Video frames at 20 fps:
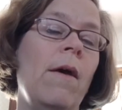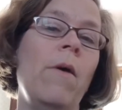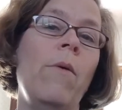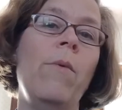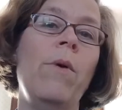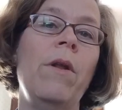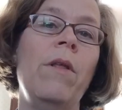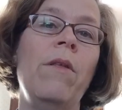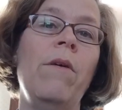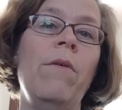
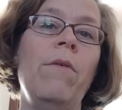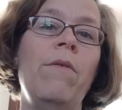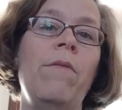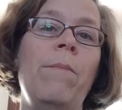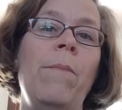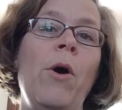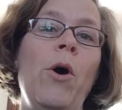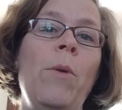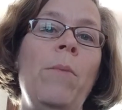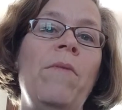One of those
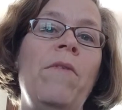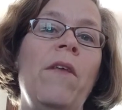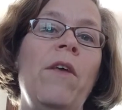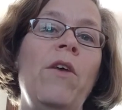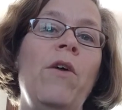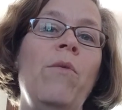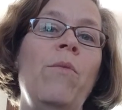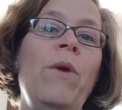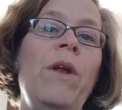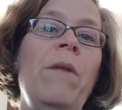popes
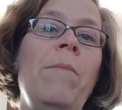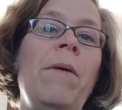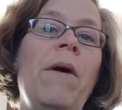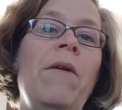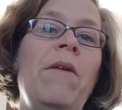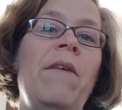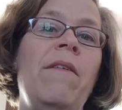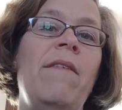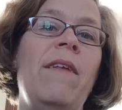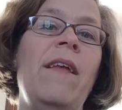that you'll read
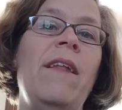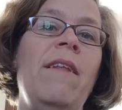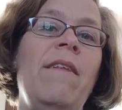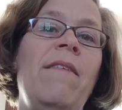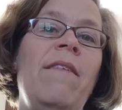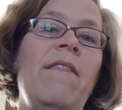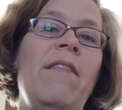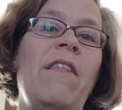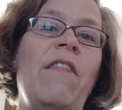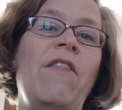about is
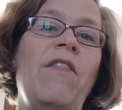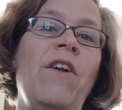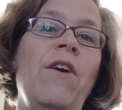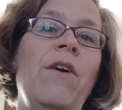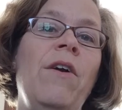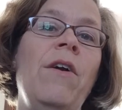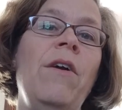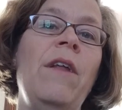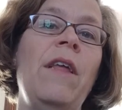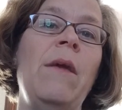Innocent
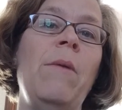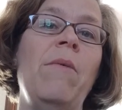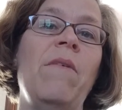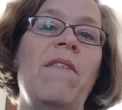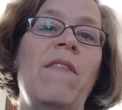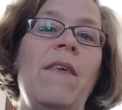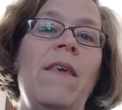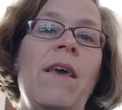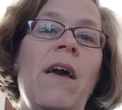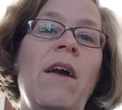III. He
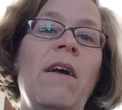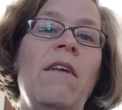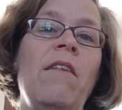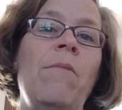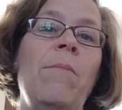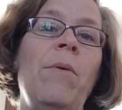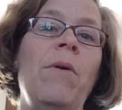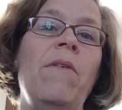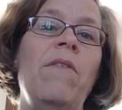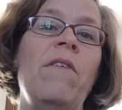was the
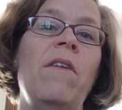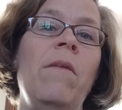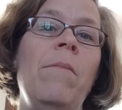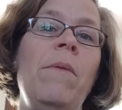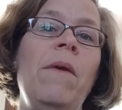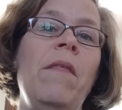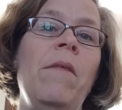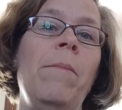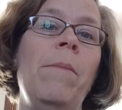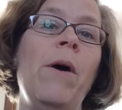youngest person to
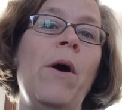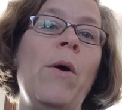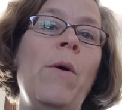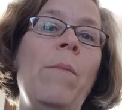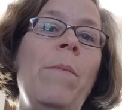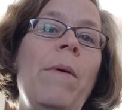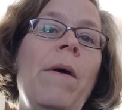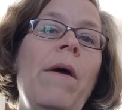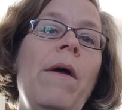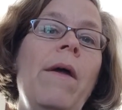be the
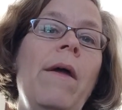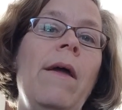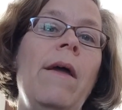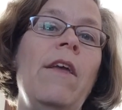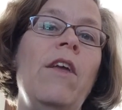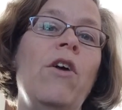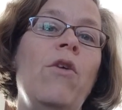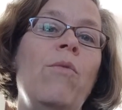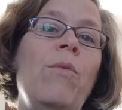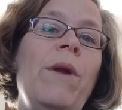Pope.
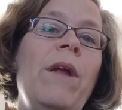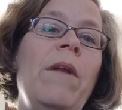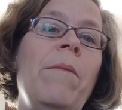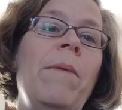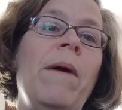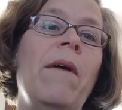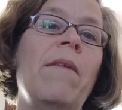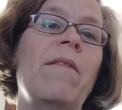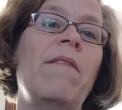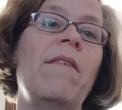You'll read
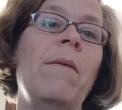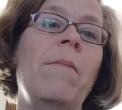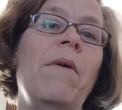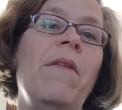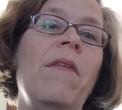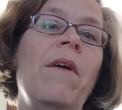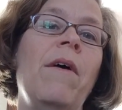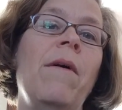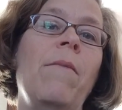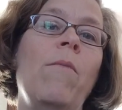about some
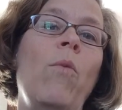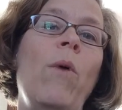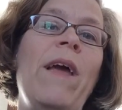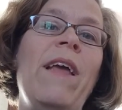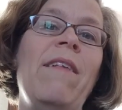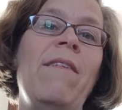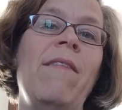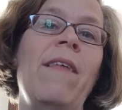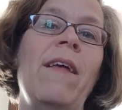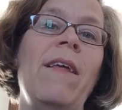of the
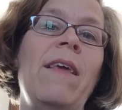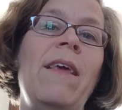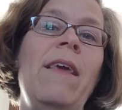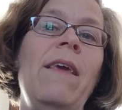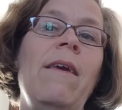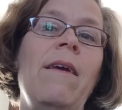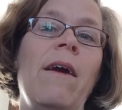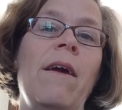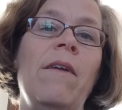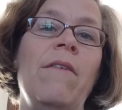ways that
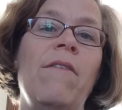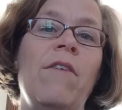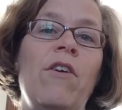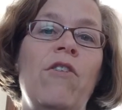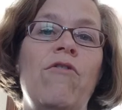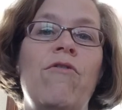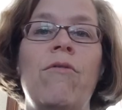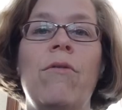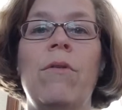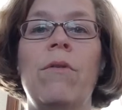he kind of
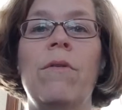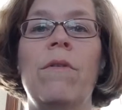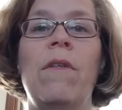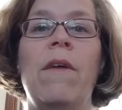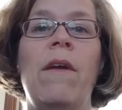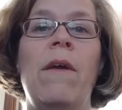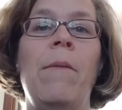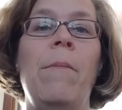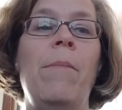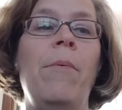controlled
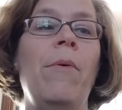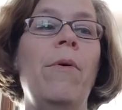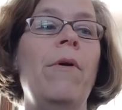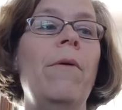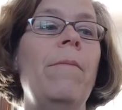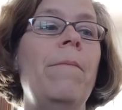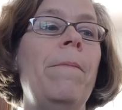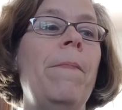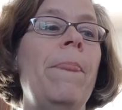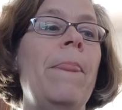the emperor.